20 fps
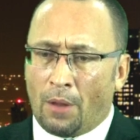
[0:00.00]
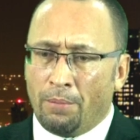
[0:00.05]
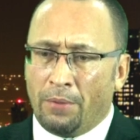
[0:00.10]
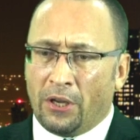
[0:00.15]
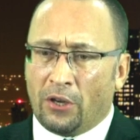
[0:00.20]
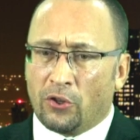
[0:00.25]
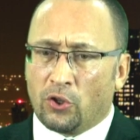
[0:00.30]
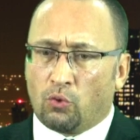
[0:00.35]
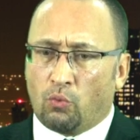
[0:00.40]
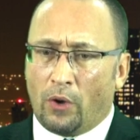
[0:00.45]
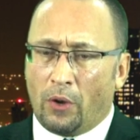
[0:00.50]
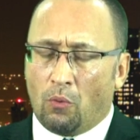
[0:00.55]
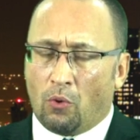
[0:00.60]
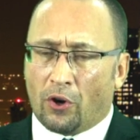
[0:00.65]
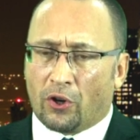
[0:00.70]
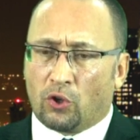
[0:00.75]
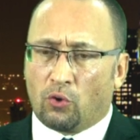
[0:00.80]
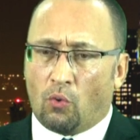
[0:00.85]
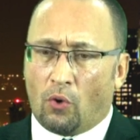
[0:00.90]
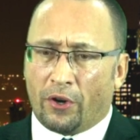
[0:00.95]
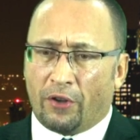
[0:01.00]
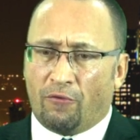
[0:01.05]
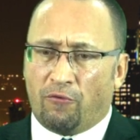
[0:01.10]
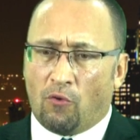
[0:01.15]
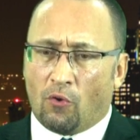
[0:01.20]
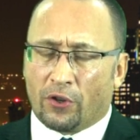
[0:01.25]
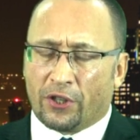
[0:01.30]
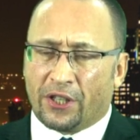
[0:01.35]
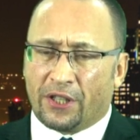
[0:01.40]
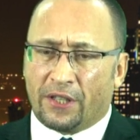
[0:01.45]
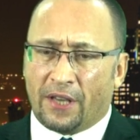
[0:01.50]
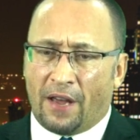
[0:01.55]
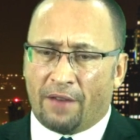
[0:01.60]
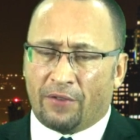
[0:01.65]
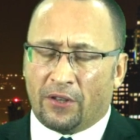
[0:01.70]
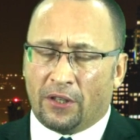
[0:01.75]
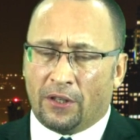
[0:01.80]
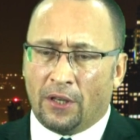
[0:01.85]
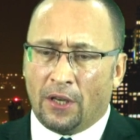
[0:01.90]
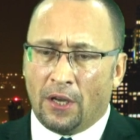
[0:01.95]
because we work
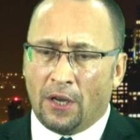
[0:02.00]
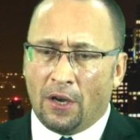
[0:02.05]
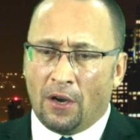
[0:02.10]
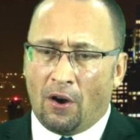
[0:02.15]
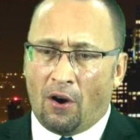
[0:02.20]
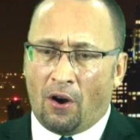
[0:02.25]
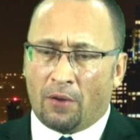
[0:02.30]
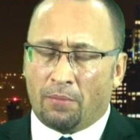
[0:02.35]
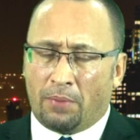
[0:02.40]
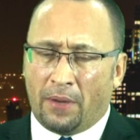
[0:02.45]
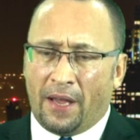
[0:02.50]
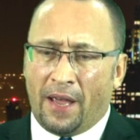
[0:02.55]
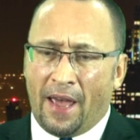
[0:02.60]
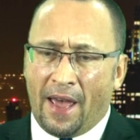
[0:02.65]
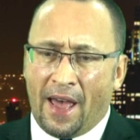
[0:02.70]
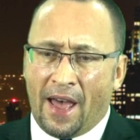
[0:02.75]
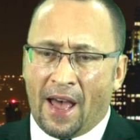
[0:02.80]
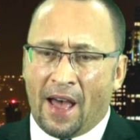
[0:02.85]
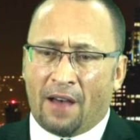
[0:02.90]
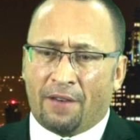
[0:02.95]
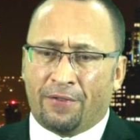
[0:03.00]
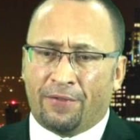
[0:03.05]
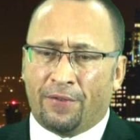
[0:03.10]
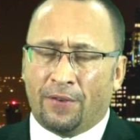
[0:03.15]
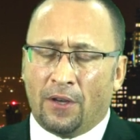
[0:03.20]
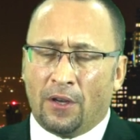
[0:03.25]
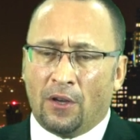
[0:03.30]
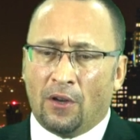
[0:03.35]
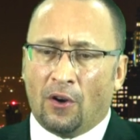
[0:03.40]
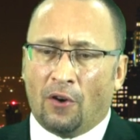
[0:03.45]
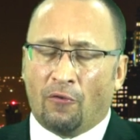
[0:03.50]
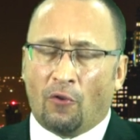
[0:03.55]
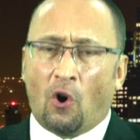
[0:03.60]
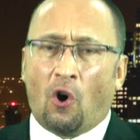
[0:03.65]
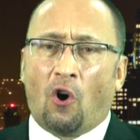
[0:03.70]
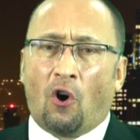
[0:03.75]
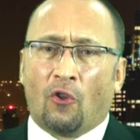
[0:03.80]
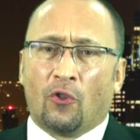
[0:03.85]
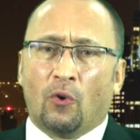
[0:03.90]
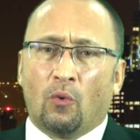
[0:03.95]
24/7 on behalf of
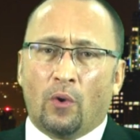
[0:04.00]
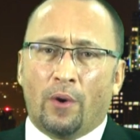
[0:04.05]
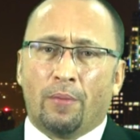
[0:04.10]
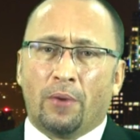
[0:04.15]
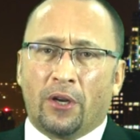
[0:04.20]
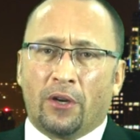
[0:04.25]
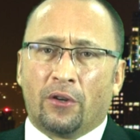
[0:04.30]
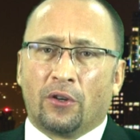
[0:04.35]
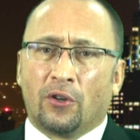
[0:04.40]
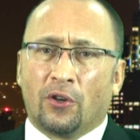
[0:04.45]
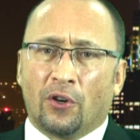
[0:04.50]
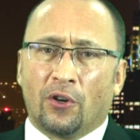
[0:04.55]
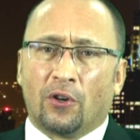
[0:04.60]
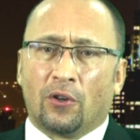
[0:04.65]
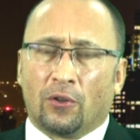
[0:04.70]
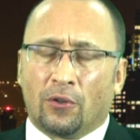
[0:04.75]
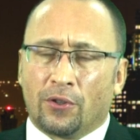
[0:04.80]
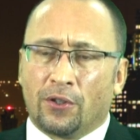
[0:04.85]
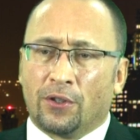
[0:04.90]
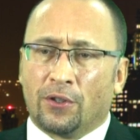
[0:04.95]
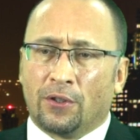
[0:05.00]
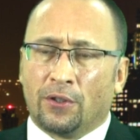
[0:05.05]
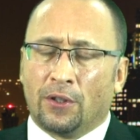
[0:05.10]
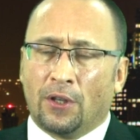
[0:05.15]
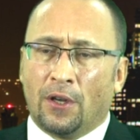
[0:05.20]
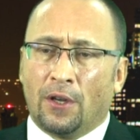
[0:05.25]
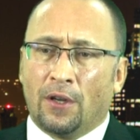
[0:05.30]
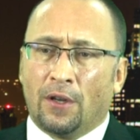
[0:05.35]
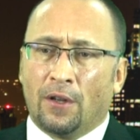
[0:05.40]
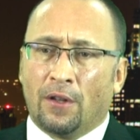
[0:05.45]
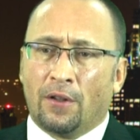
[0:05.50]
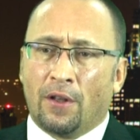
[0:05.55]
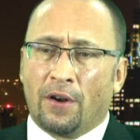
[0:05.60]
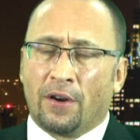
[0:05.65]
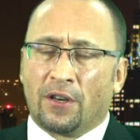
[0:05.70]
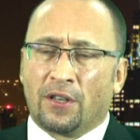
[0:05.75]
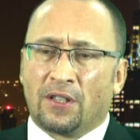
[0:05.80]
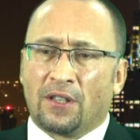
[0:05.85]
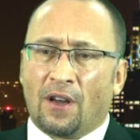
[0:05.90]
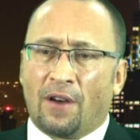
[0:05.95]
all the women and girls that
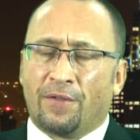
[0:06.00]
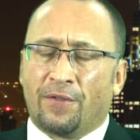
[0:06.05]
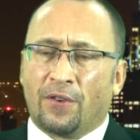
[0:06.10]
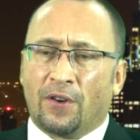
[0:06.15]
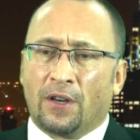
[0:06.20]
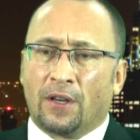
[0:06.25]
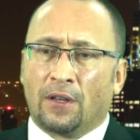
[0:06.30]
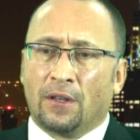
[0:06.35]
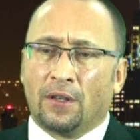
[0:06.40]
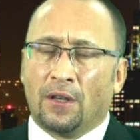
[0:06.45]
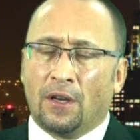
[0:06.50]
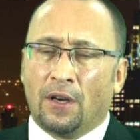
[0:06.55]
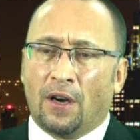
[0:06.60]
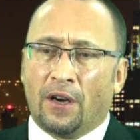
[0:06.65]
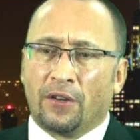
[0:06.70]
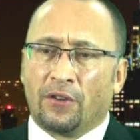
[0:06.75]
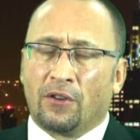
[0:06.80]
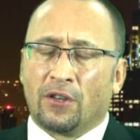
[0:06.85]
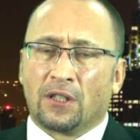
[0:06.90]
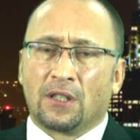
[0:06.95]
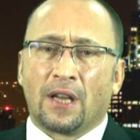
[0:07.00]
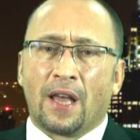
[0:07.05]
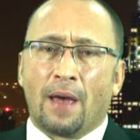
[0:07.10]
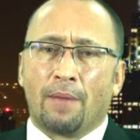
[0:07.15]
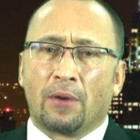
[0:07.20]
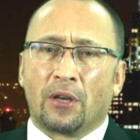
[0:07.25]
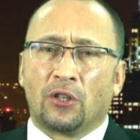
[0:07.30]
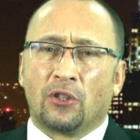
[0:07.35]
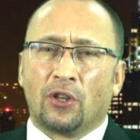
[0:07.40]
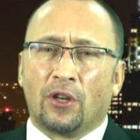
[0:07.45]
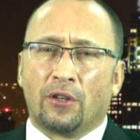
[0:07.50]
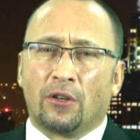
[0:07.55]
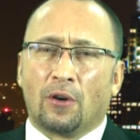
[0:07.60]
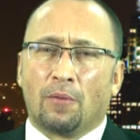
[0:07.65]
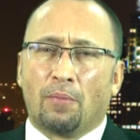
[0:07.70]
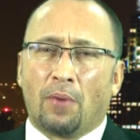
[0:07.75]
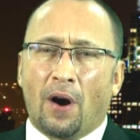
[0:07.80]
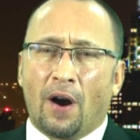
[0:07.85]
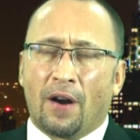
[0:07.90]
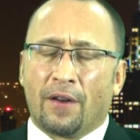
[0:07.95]
are suffering under Islamic gender
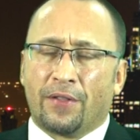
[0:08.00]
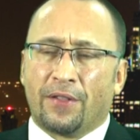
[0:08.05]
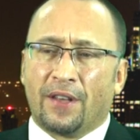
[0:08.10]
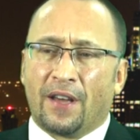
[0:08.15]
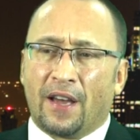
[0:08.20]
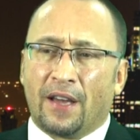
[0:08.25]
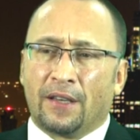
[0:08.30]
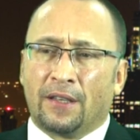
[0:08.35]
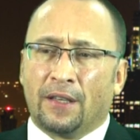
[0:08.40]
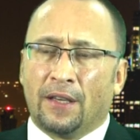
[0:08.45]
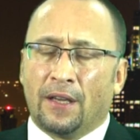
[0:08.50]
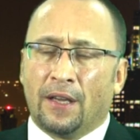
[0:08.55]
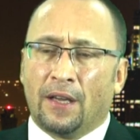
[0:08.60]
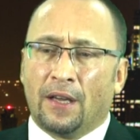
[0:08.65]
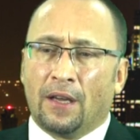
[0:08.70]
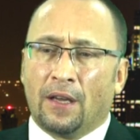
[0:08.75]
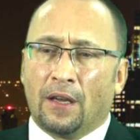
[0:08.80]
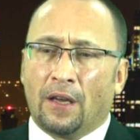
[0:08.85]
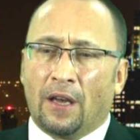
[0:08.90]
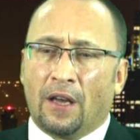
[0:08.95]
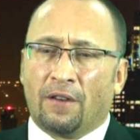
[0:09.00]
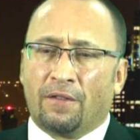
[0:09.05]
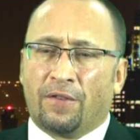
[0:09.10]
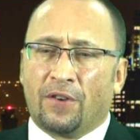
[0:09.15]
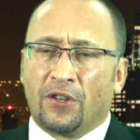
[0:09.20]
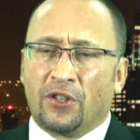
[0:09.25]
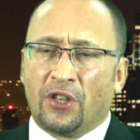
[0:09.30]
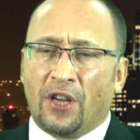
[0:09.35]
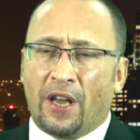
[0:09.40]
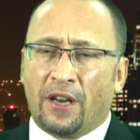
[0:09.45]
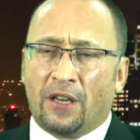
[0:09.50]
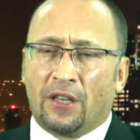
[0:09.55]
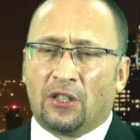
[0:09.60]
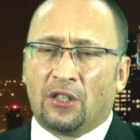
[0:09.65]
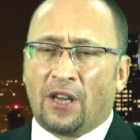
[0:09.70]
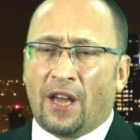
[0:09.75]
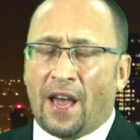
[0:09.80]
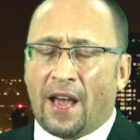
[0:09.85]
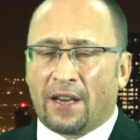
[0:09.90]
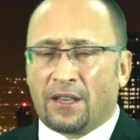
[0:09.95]
apartheid. And for Janet
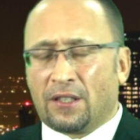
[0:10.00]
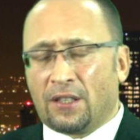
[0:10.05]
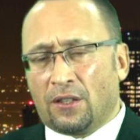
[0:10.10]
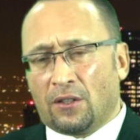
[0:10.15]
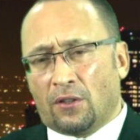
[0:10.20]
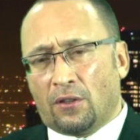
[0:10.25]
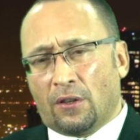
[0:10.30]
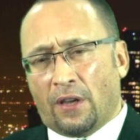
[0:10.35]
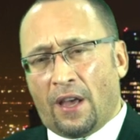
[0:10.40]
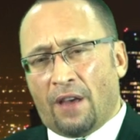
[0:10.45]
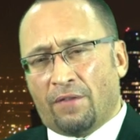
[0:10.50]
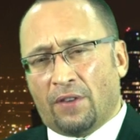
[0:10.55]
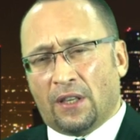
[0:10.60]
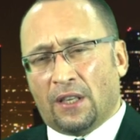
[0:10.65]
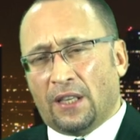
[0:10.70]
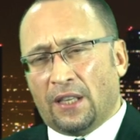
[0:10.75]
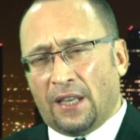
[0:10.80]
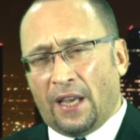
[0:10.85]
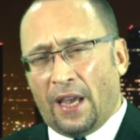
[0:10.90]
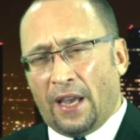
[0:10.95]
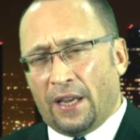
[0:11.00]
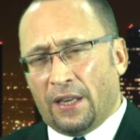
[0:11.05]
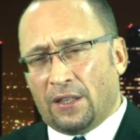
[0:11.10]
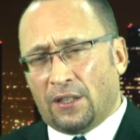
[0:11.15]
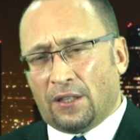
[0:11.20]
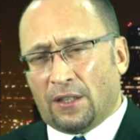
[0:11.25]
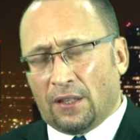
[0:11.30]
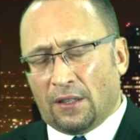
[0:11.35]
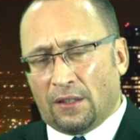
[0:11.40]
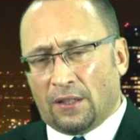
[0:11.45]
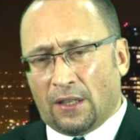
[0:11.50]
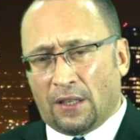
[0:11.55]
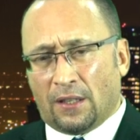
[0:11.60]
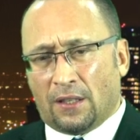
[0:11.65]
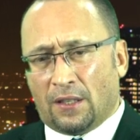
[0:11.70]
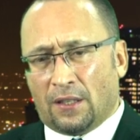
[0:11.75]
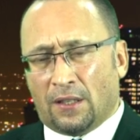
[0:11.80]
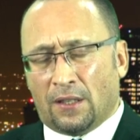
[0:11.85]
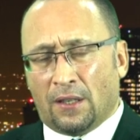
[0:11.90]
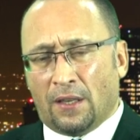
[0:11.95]
Jackson to have engaged in
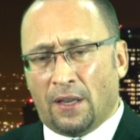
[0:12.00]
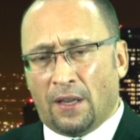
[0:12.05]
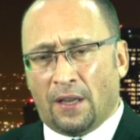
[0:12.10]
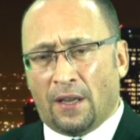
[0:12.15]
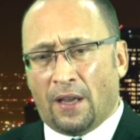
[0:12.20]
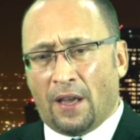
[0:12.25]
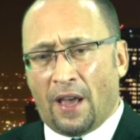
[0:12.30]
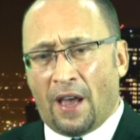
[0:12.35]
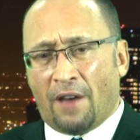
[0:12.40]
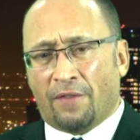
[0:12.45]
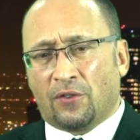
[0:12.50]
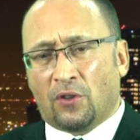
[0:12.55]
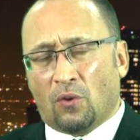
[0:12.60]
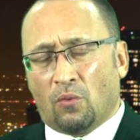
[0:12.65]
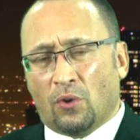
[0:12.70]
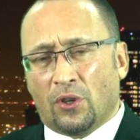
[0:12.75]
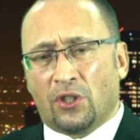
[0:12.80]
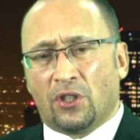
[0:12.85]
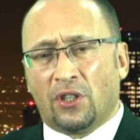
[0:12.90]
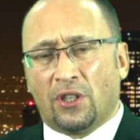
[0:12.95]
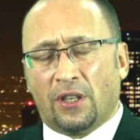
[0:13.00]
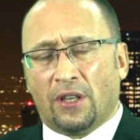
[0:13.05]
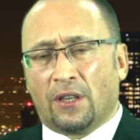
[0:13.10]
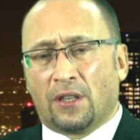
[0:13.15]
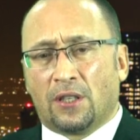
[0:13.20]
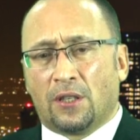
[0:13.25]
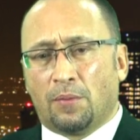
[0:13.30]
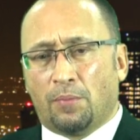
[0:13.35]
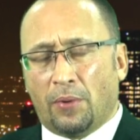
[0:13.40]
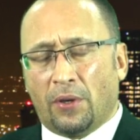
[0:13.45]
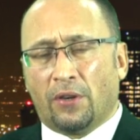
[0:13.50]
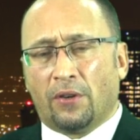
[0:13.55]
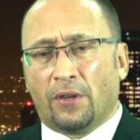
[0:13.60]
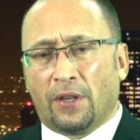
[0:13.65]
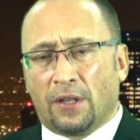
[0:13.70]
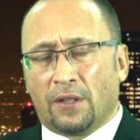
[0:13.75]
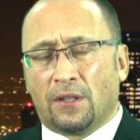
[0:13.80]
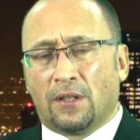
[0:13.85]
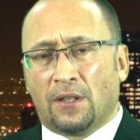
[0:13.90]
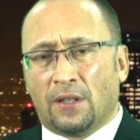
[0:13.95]
this after what she
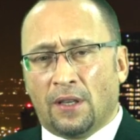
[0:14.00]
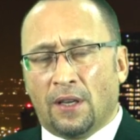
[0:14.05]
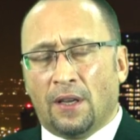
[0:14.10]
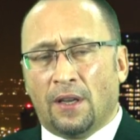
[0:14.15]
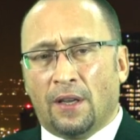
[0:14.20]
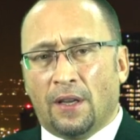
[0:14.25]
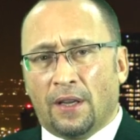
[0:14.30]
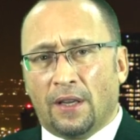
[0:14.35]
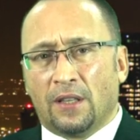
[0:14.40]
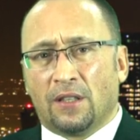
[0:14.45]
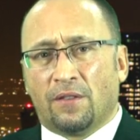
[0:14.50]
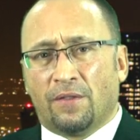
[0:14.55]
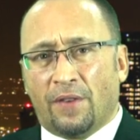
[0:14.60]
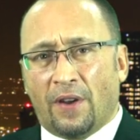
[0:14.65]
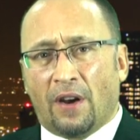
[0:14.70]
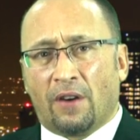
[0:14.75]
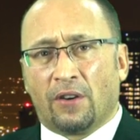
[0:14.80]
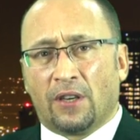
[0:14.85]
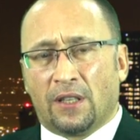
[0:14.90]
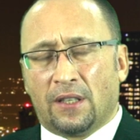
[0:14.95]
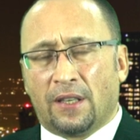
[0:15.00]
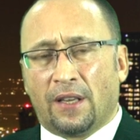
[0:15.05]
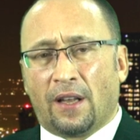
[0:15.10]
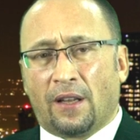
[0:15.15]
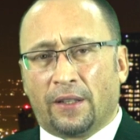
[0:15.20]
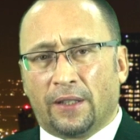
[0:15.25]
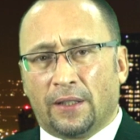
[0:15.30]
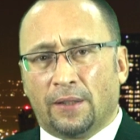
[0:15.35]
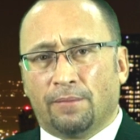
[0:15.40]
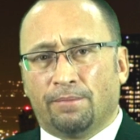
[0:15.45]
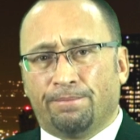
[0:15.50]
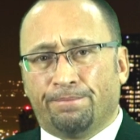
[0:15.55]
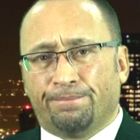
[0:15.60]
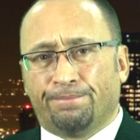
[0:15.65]
experienced is very telling.